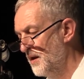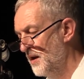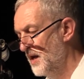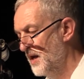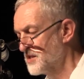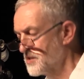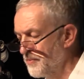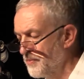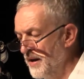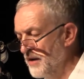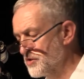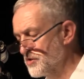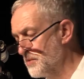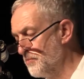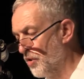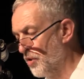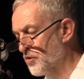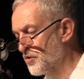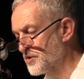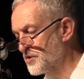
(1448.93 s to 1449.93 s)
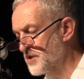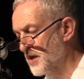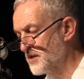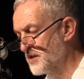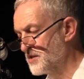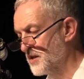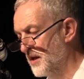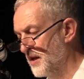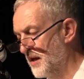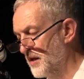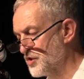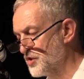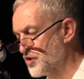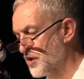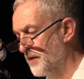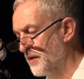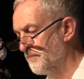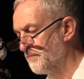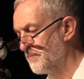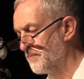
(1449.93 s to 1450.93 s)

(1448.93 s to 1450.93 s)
It's about democratising energy.